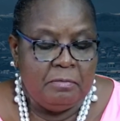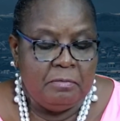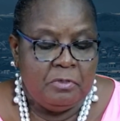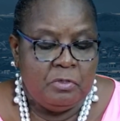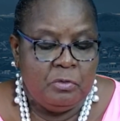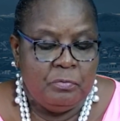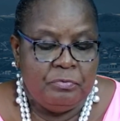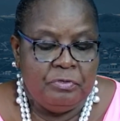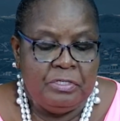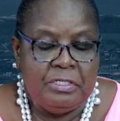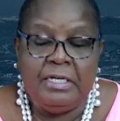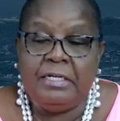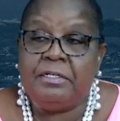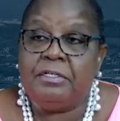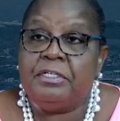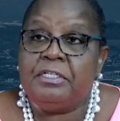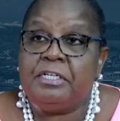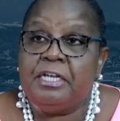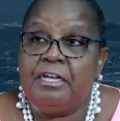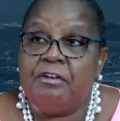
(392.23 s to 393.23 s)

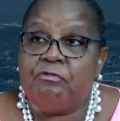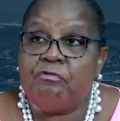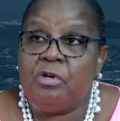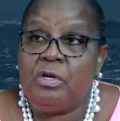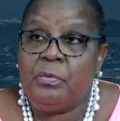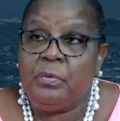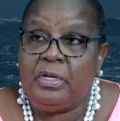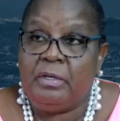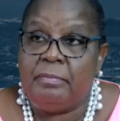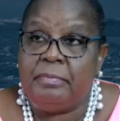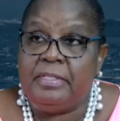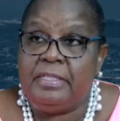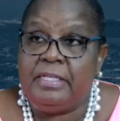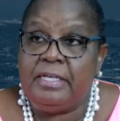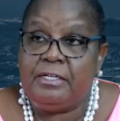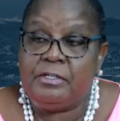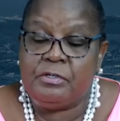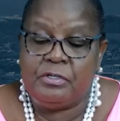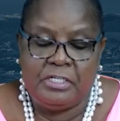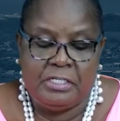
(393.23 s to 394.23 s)
Superintendent Henry will be
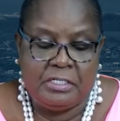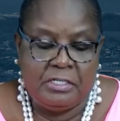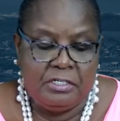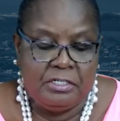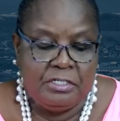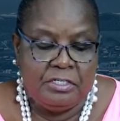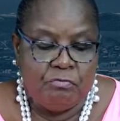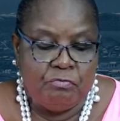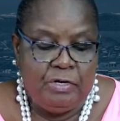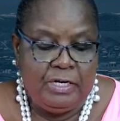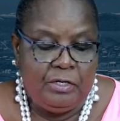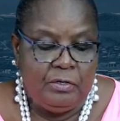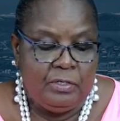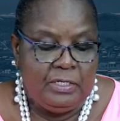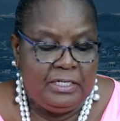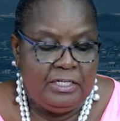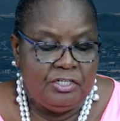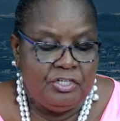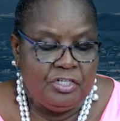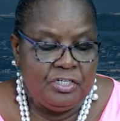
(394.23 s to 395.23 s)
there to discuss the
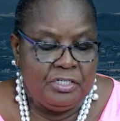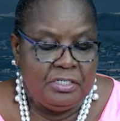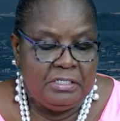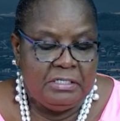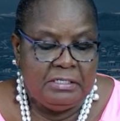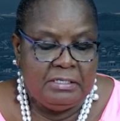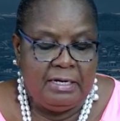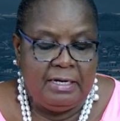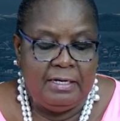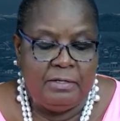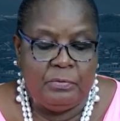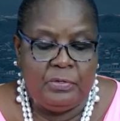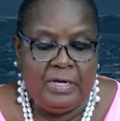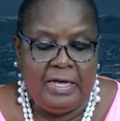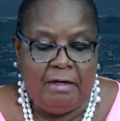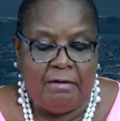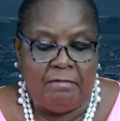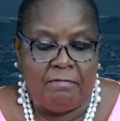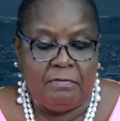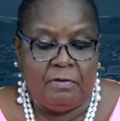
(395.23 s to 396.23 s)
regulations, and we
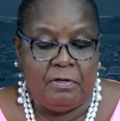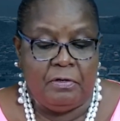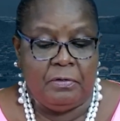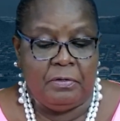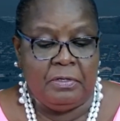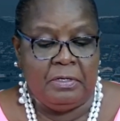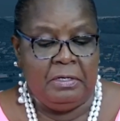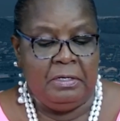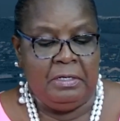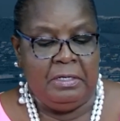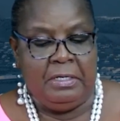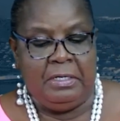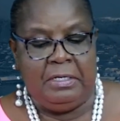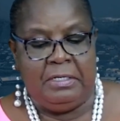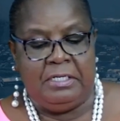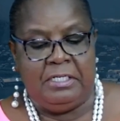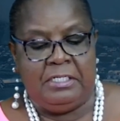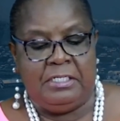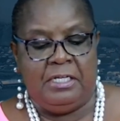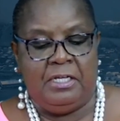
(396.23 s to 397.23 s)
have our
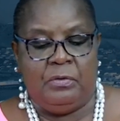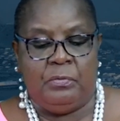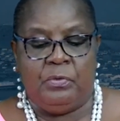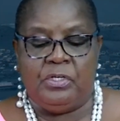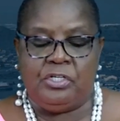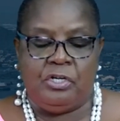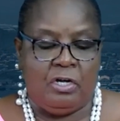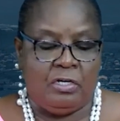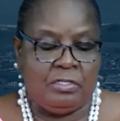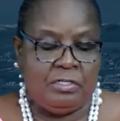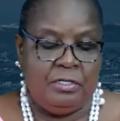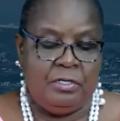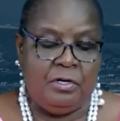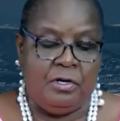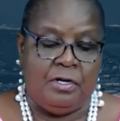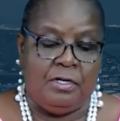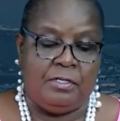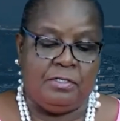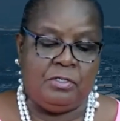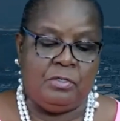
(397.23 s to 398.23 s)
distinguished Dr.
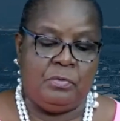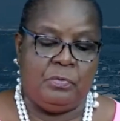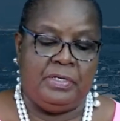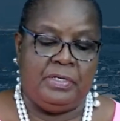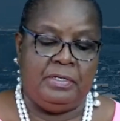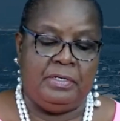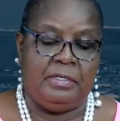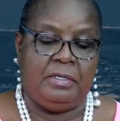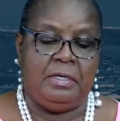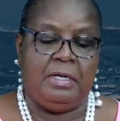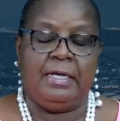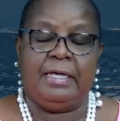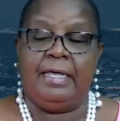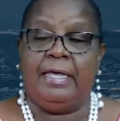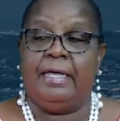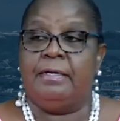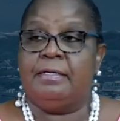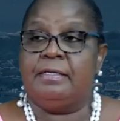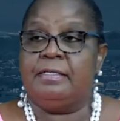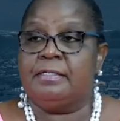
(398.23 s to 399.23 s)
Laws, who will
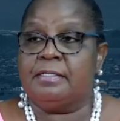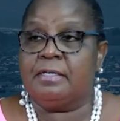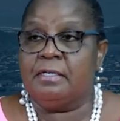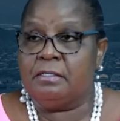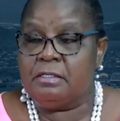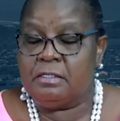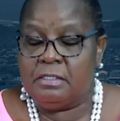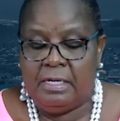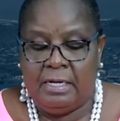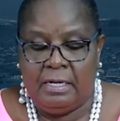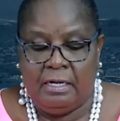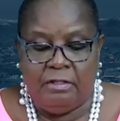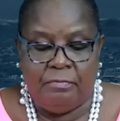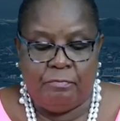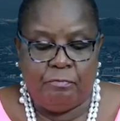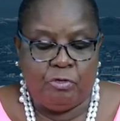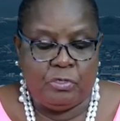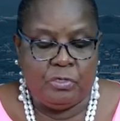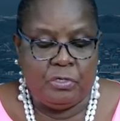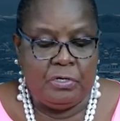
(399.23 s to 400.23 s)
again discuss the
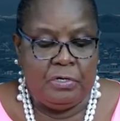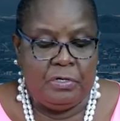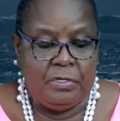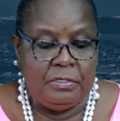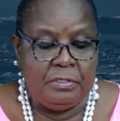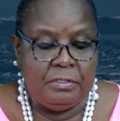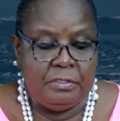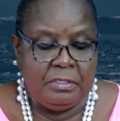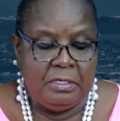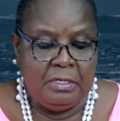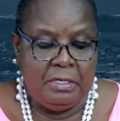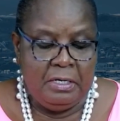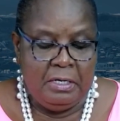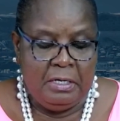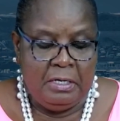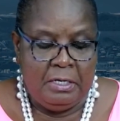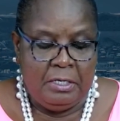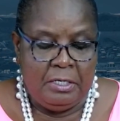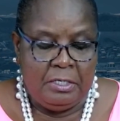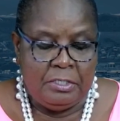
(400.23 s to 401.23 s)
health protocols.
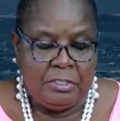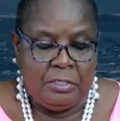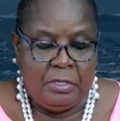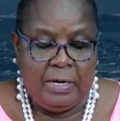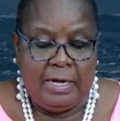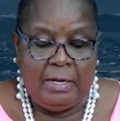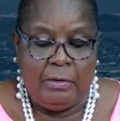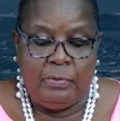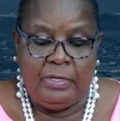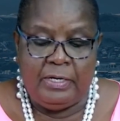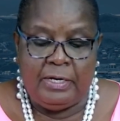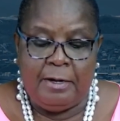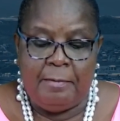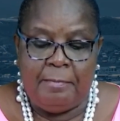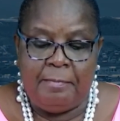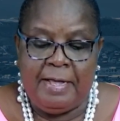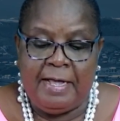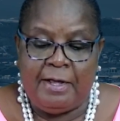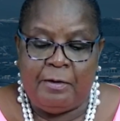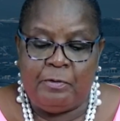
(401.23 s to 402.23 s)
So I will
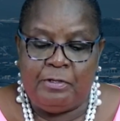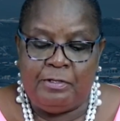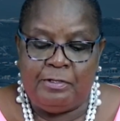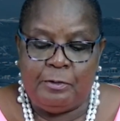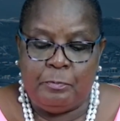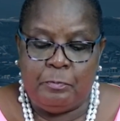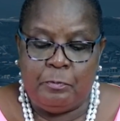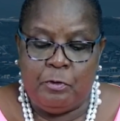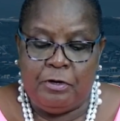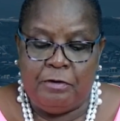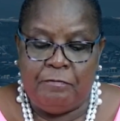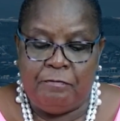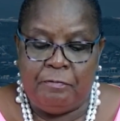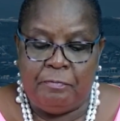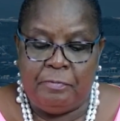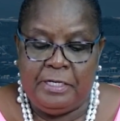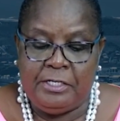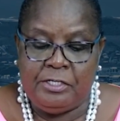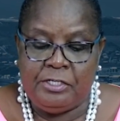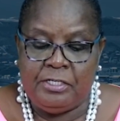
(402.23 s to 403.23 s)
come back with some more
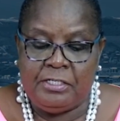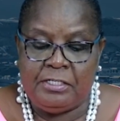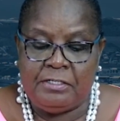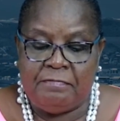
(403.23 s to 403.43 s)
information.